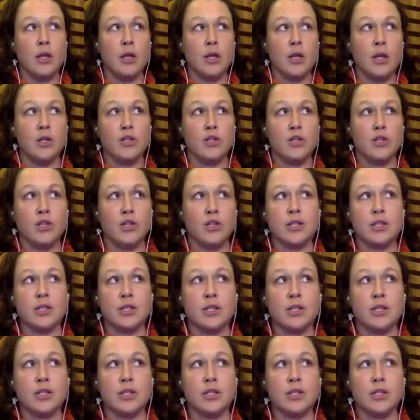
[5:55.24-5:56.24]
it,
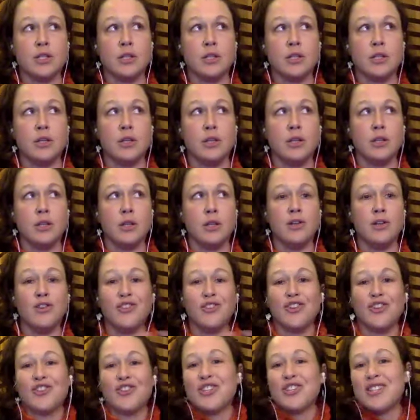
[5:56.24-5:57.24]
just, you
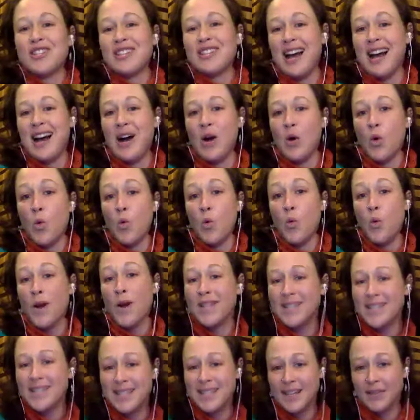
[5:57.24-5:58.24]
know, they're just
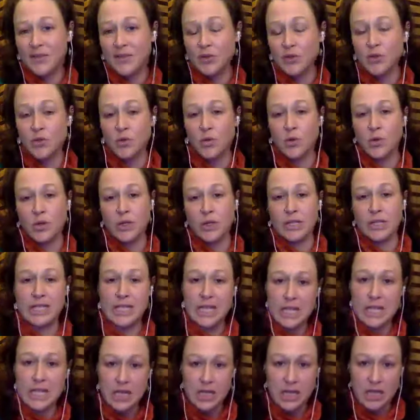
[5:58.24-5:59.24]
one set of
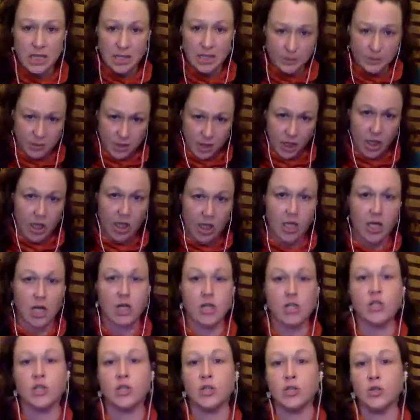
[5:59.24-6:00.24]
tools in the
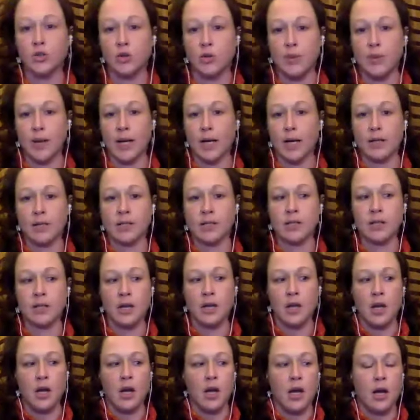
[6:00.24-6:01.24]
larger toolbox.
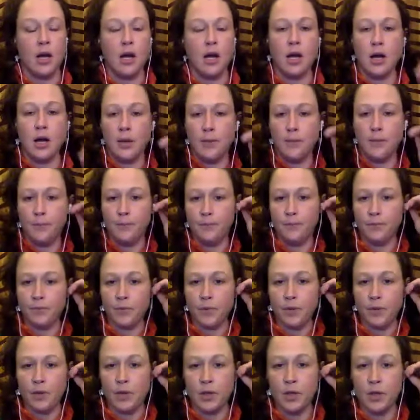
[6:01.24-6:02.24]

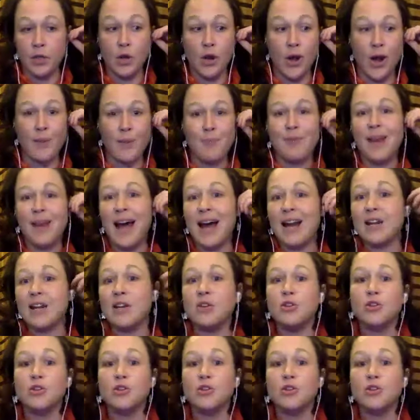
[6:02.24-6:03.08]
You know, I'm not a